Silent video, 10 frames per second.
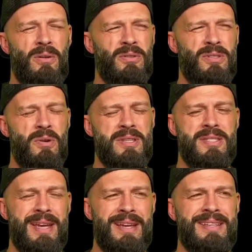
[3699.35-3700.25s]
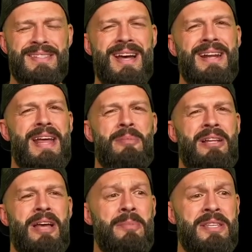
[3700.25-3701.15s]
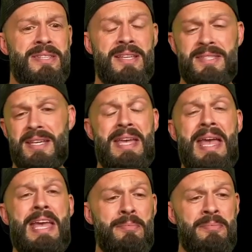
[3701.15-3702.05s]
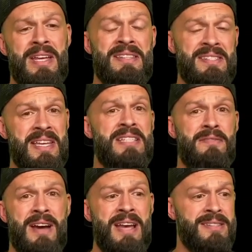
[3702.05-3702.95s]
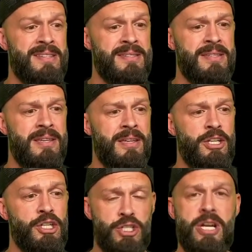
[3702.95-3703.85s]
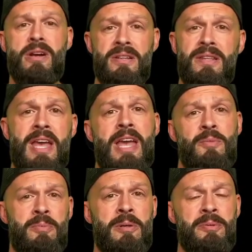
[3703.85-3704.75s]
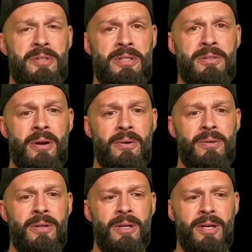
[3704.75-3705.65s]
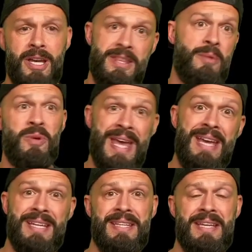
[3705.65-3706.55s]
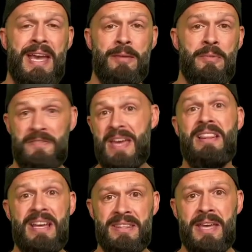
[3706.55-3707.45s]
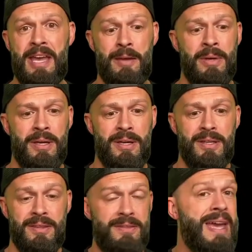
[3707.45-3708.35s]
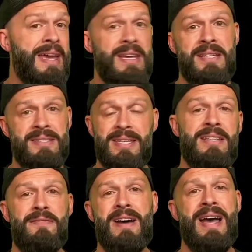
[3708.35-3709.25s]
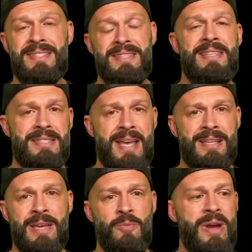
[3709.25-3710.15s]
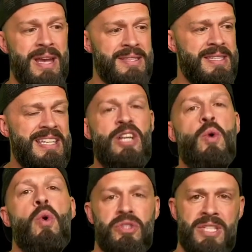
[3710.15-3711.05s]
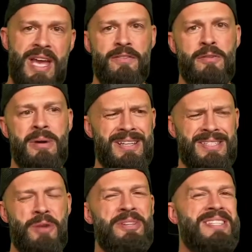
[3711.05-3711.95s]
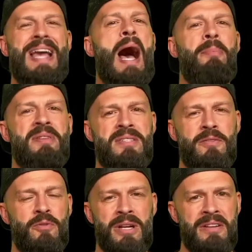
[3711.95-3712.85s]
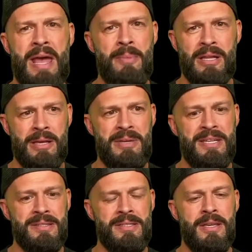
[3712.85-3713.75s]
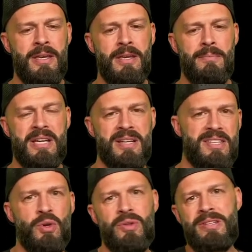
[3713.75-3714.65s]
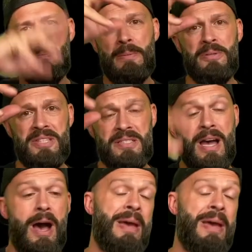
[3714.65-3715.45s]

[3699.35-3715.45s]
So it's like, it's not an MLM. It's a game that incentivizes sharing the game with people that you know, and then when they get the game, if they like the game, they get incentivized in the exact same way. It's equal to everybody. It's almost the opposite of what an MLM is, because it's only the people at the top.